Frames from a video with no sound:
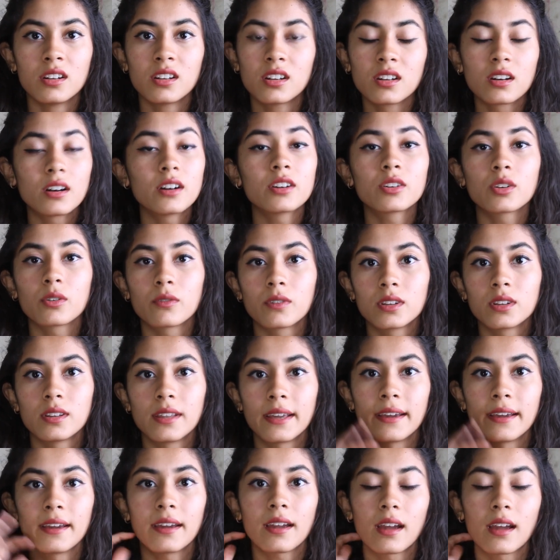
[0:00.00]
dirt over
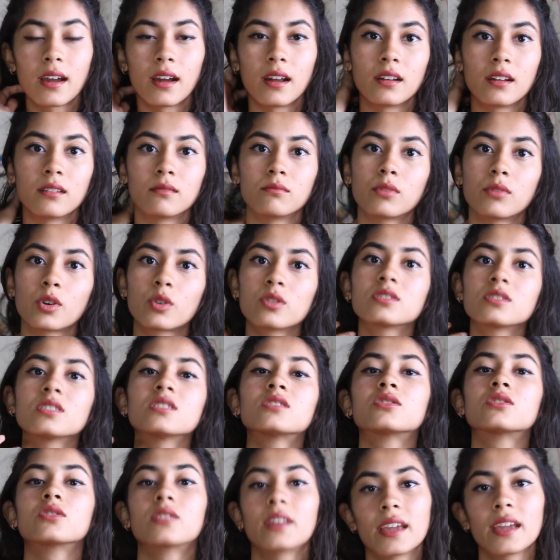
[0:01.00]
there. And because
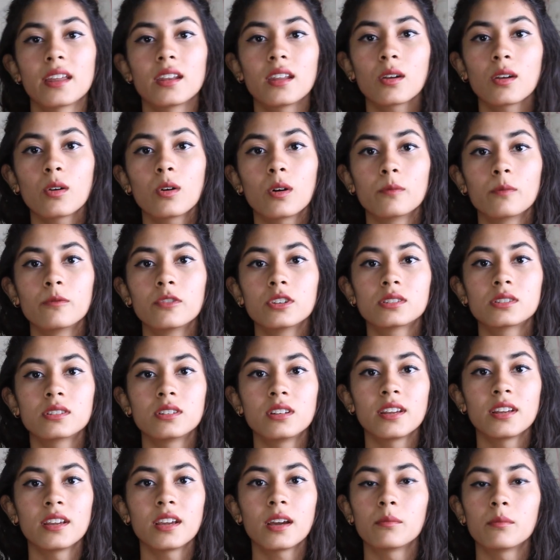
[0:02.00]
it's raining,
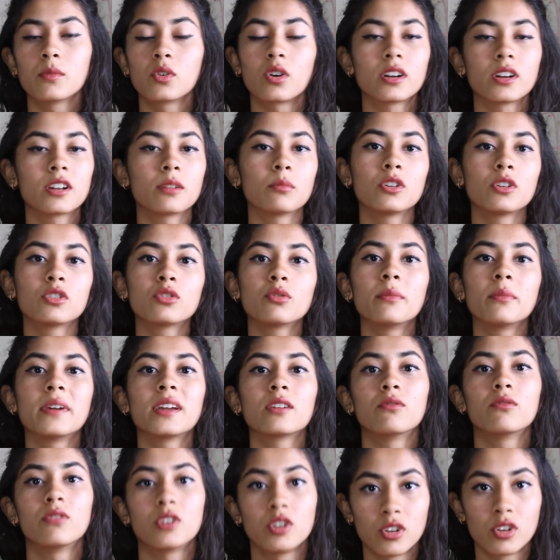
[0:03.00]
obviously I'm not able to
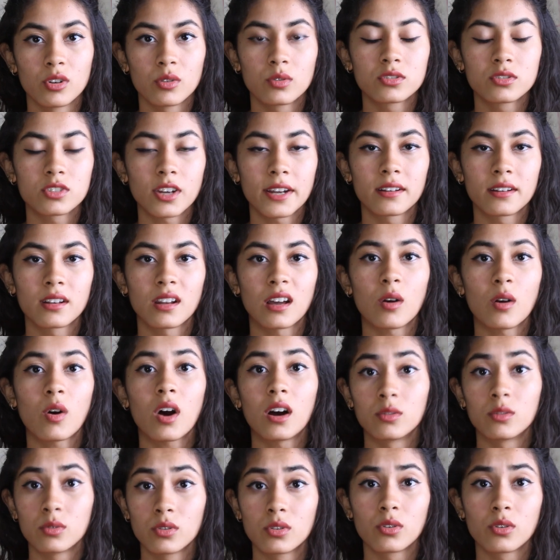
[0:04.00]
make videos right now,
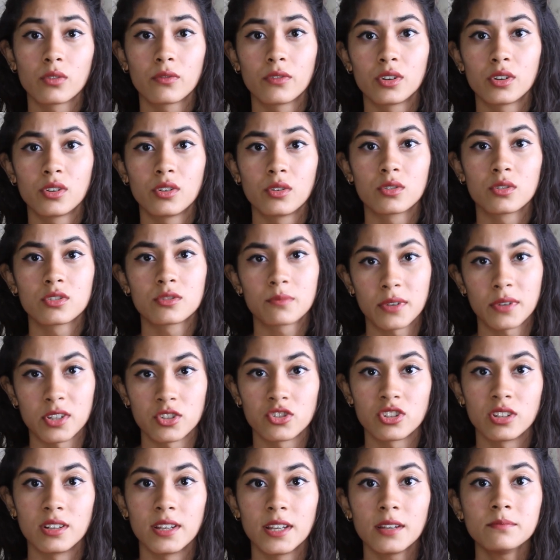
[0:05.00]
outdoor videos
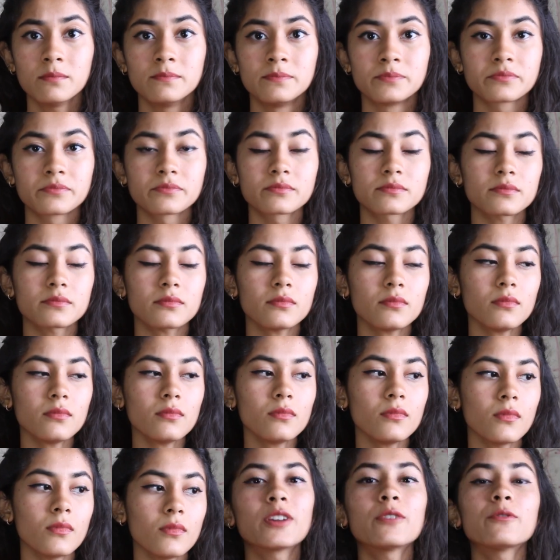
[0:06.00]
especially.
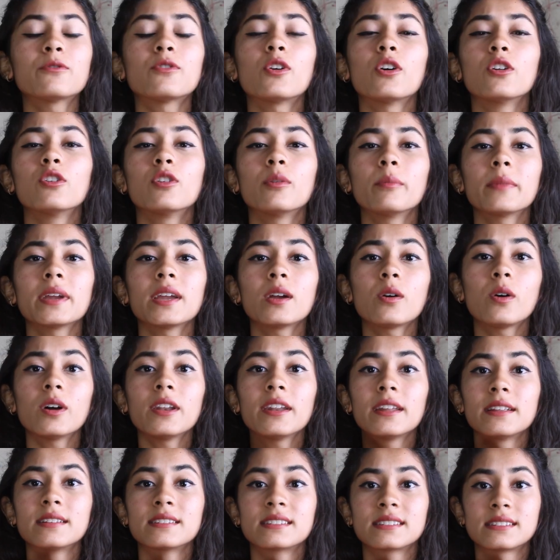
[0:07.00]
You can follow me
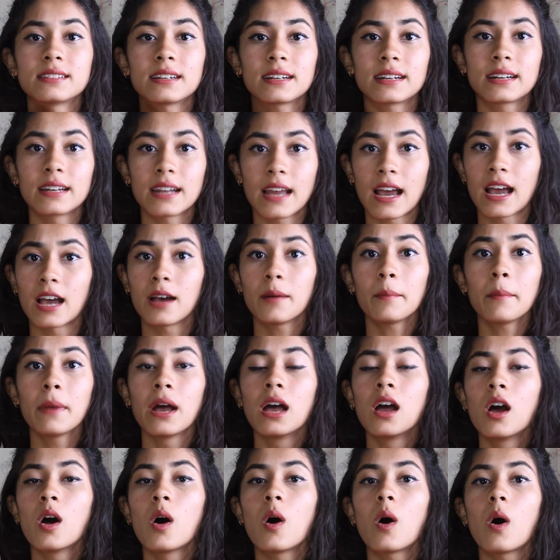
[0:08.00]
on Instagram
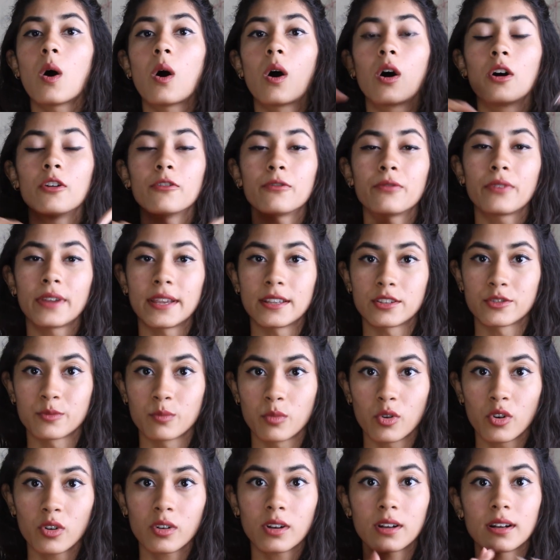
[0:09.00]
or
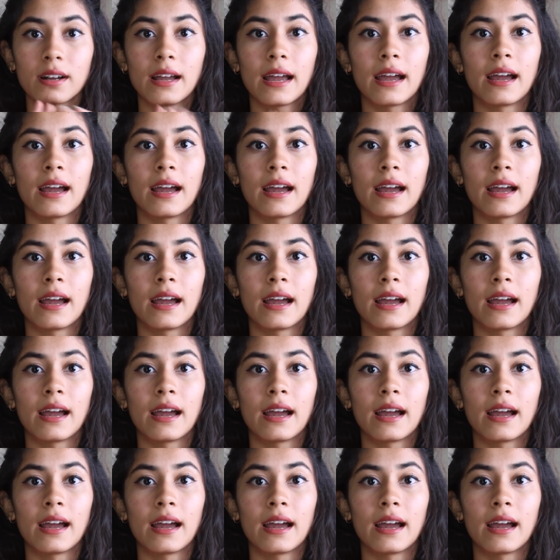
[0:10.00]
Facebook.